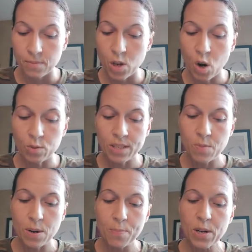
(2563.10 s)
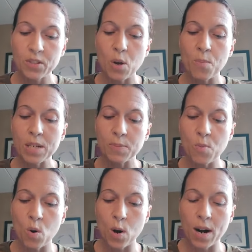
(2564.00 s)
No, see, we put so much
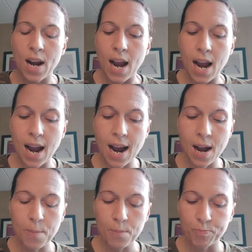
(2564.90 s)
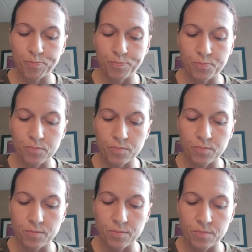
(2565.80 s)
more um,
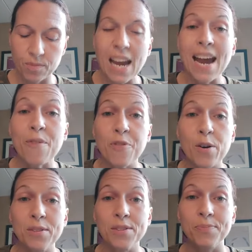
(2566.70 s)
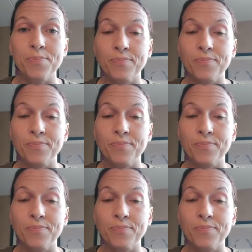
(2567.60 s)
effort